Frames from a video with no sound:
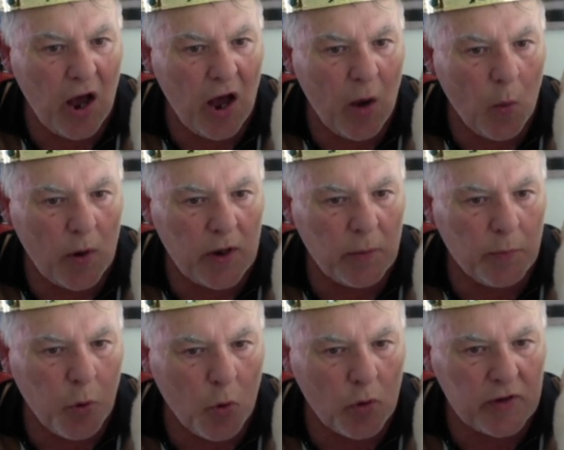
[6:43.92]
when the
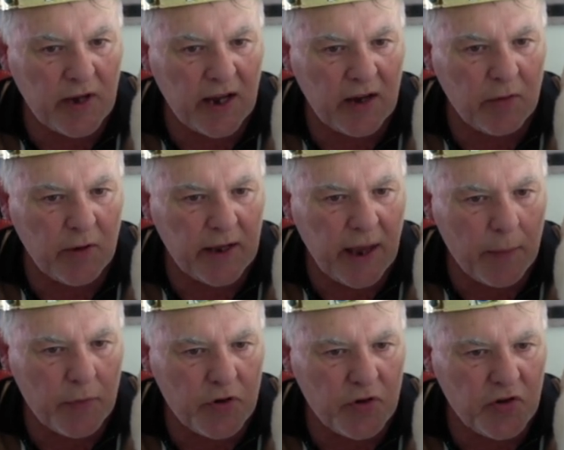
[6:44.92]
pawn
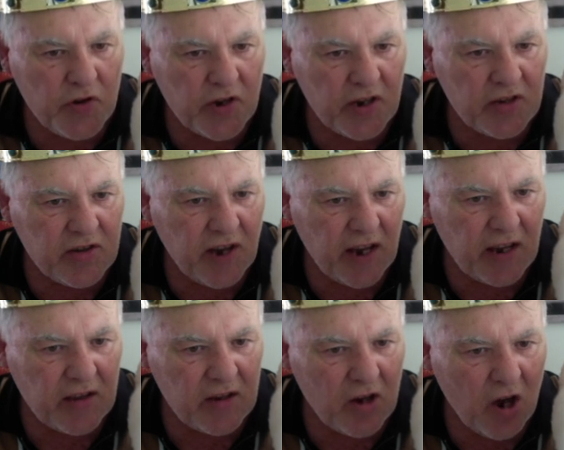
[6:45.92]
recaptures, you could take
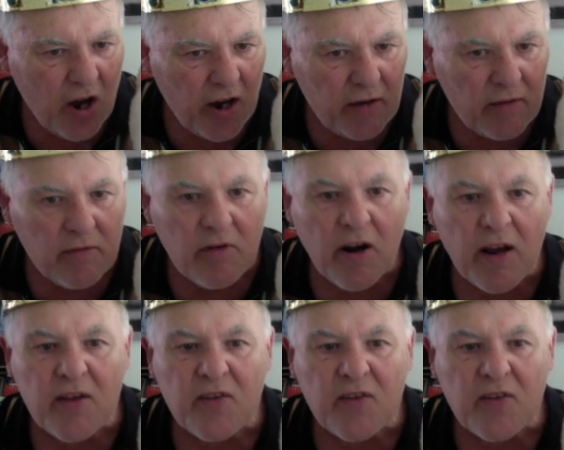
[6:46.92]
the knight, right?